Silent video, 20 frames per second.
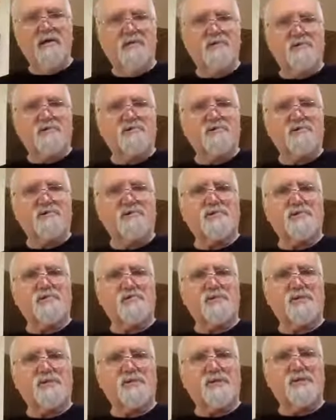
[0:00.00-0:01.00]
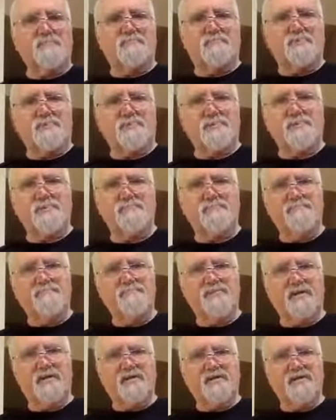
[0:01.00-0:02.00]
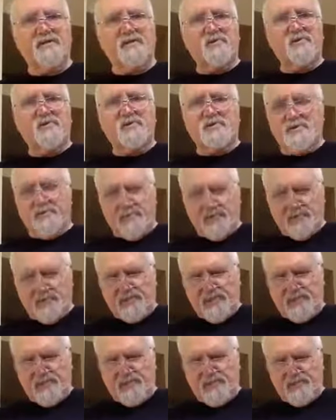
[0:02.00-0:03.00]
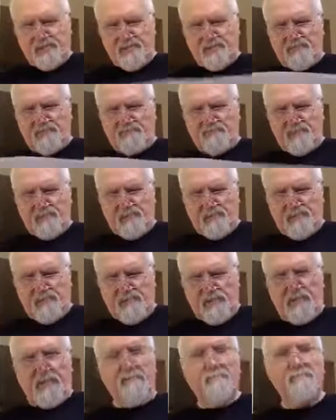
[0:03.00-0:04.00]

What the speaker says: Those are two examples. I encourage you today to do the following.